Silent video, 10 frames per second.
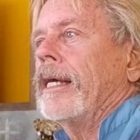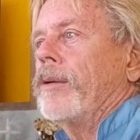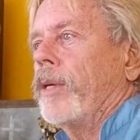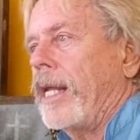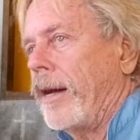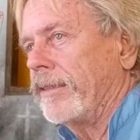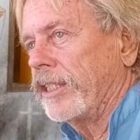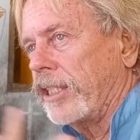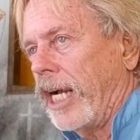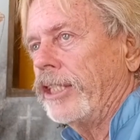and we'd have
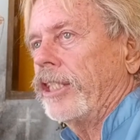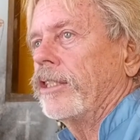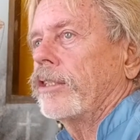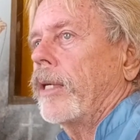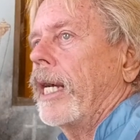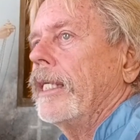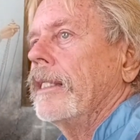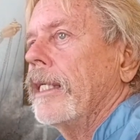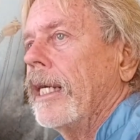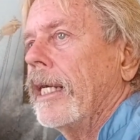discussions,
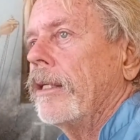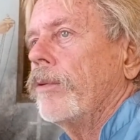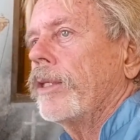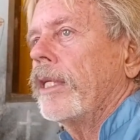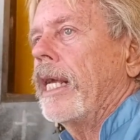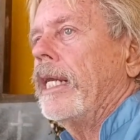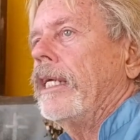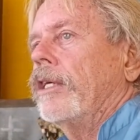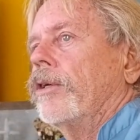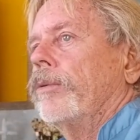right? And with an
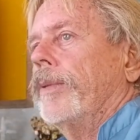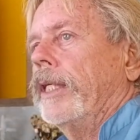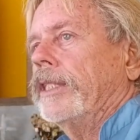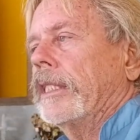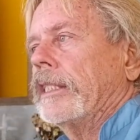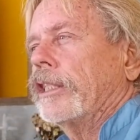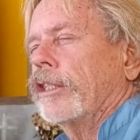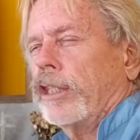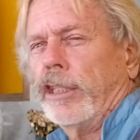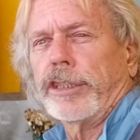80-year-old person, it's
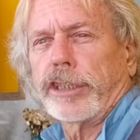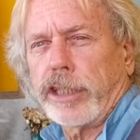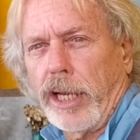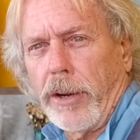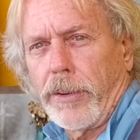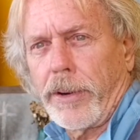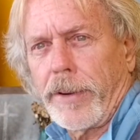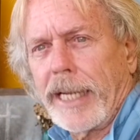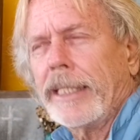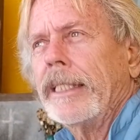a little slower,
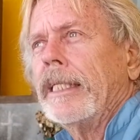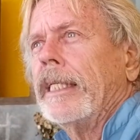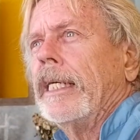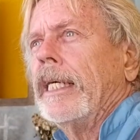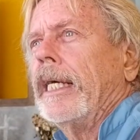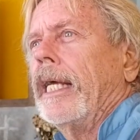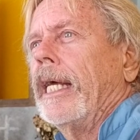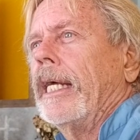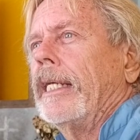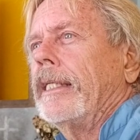right?
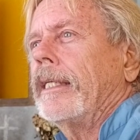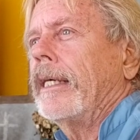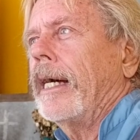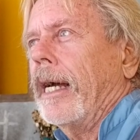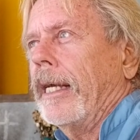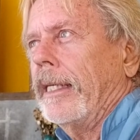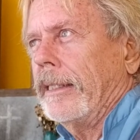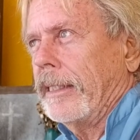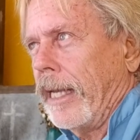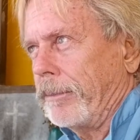And I
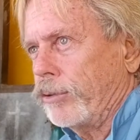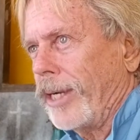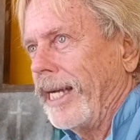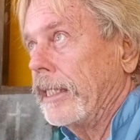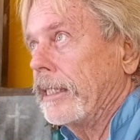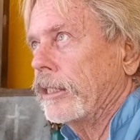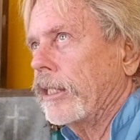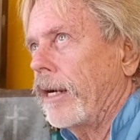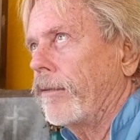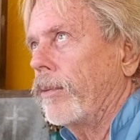kept trying to
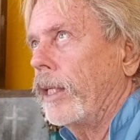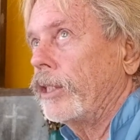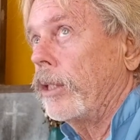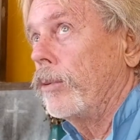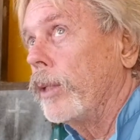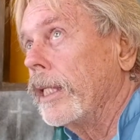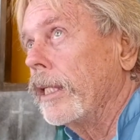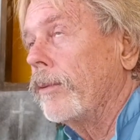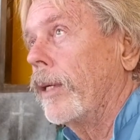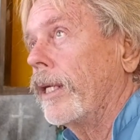discover what she
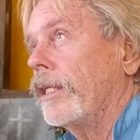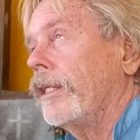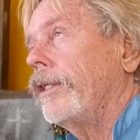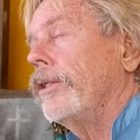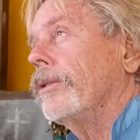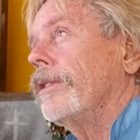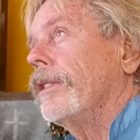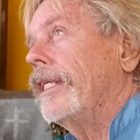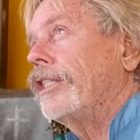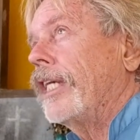really wanted to do.
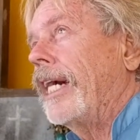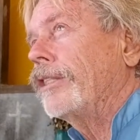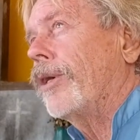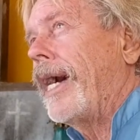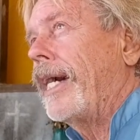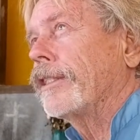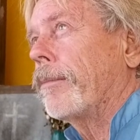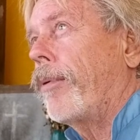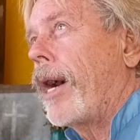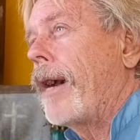And she also has
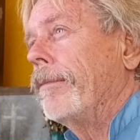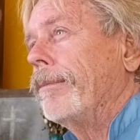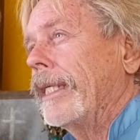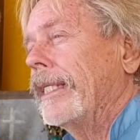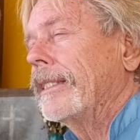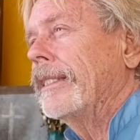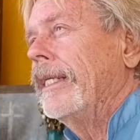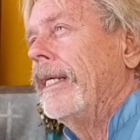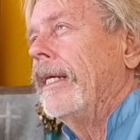a problem because